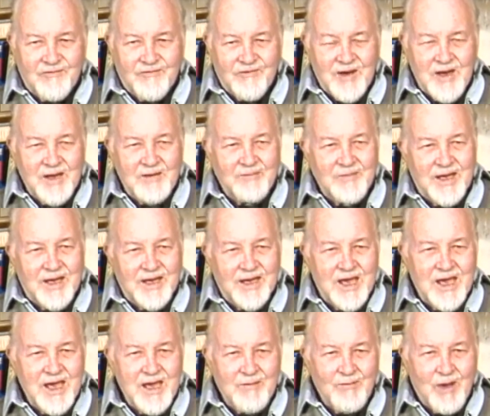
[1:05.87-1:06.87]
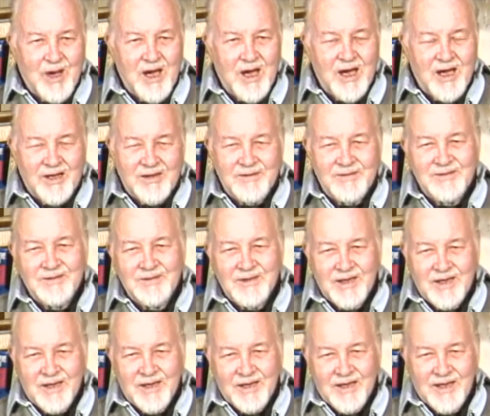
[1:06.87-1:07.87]
frame that came on
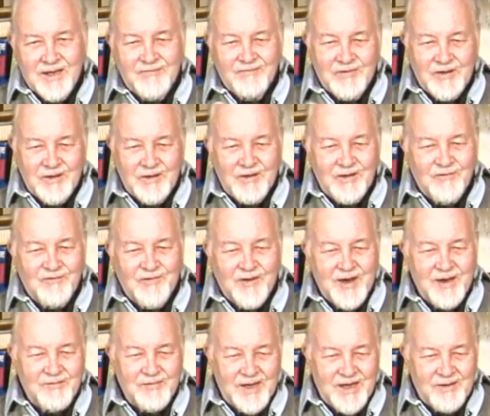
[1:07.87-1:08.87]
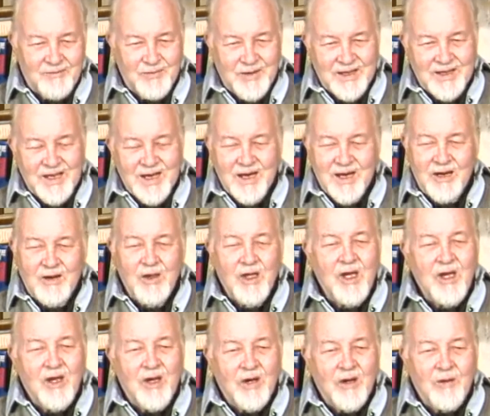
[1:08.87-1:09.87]
after the frame that had been there
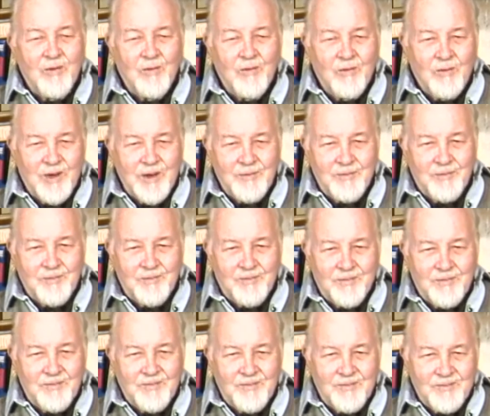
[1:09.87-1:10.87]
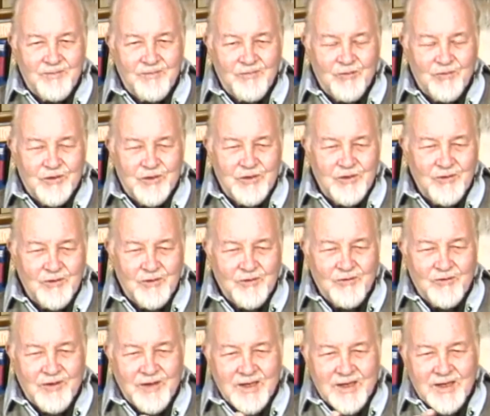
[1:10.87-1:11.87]
went
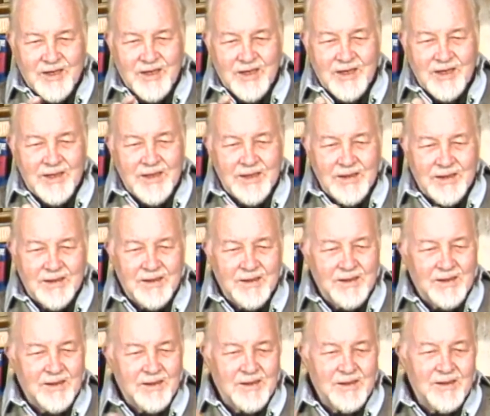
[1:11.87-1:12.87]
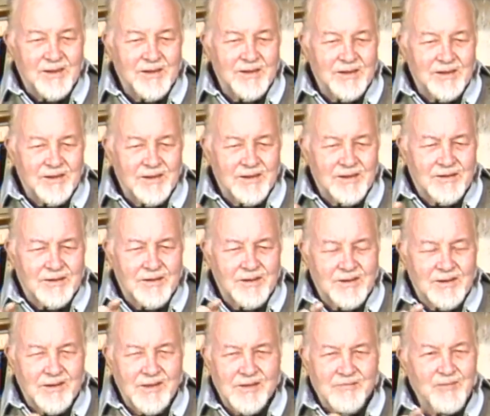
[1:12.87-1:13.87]
to
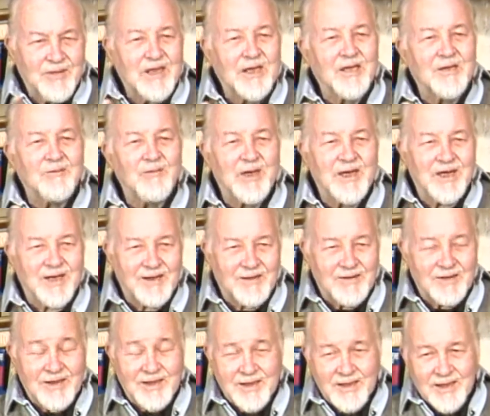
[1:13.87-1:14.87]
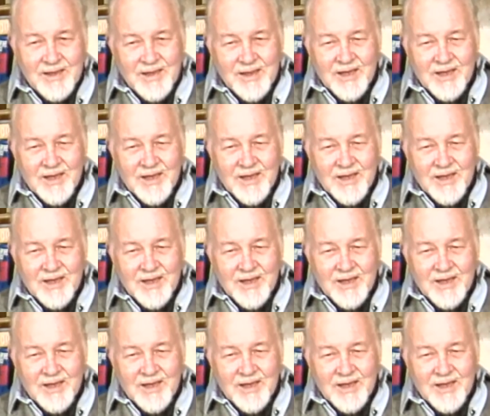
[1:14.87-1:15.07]
the millimeter